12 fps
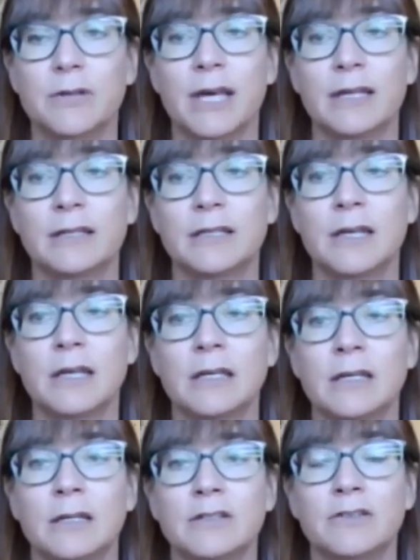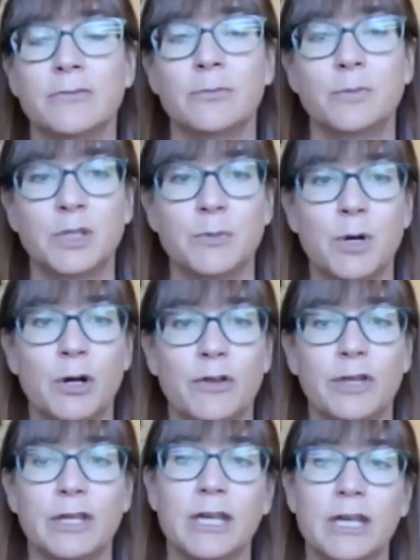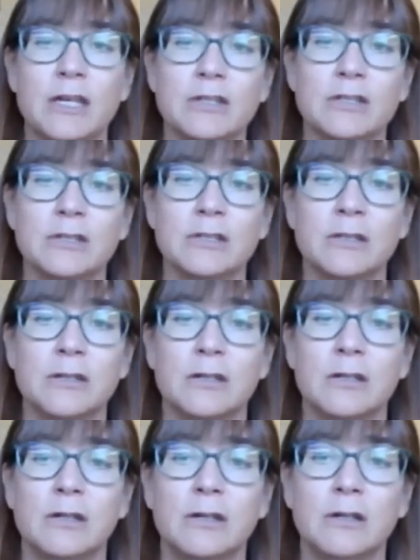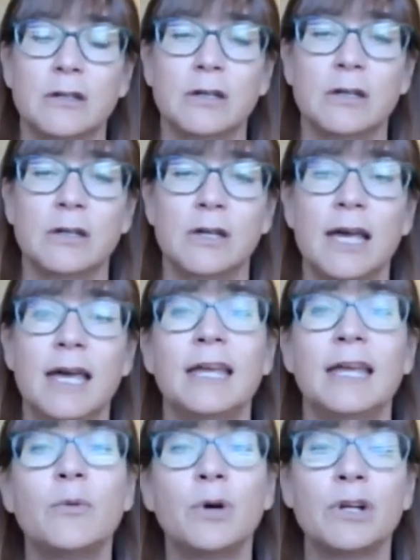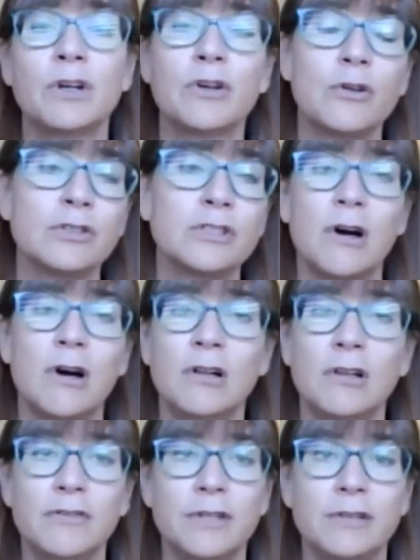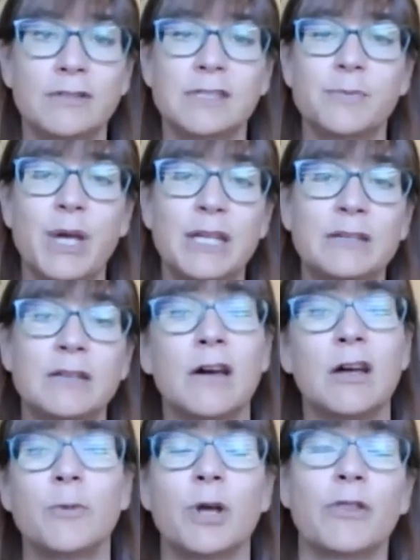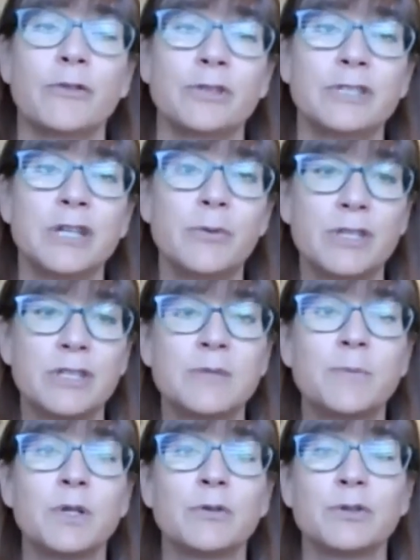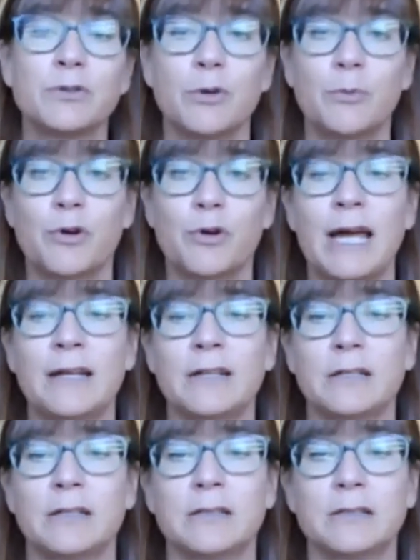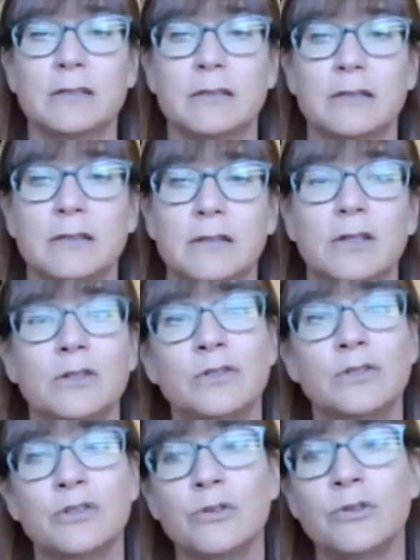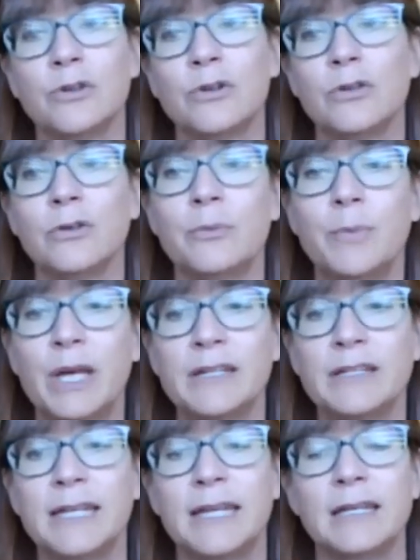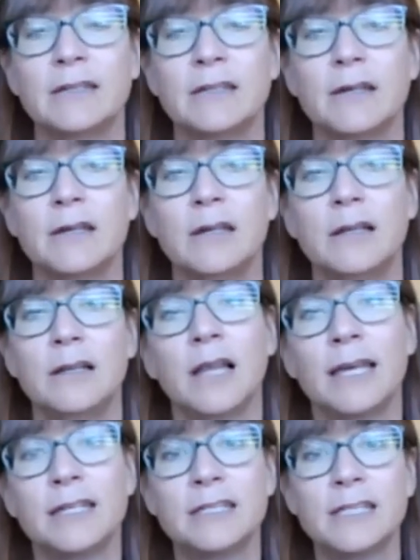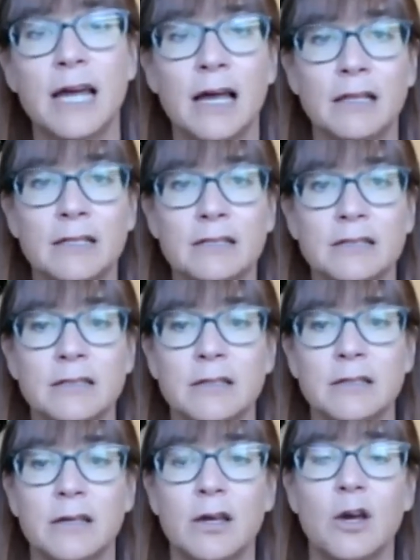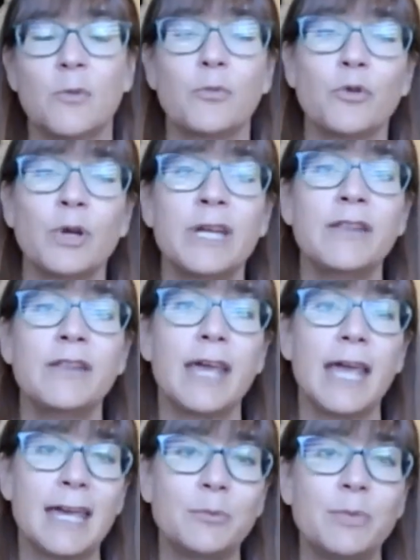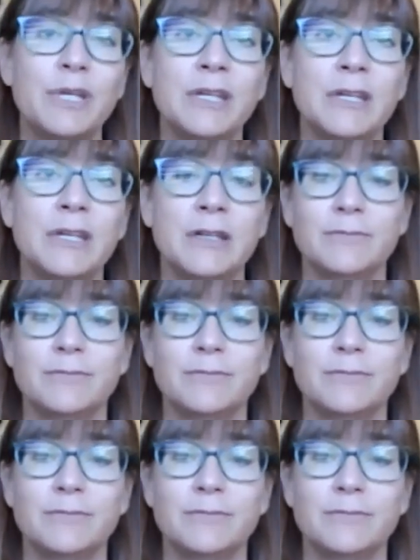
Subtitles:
that day to mark the occasion. And I want to encourage all of you to spend time on Thursday with a spiritual practice. Journal, meditate, light a chalice, breathe and be.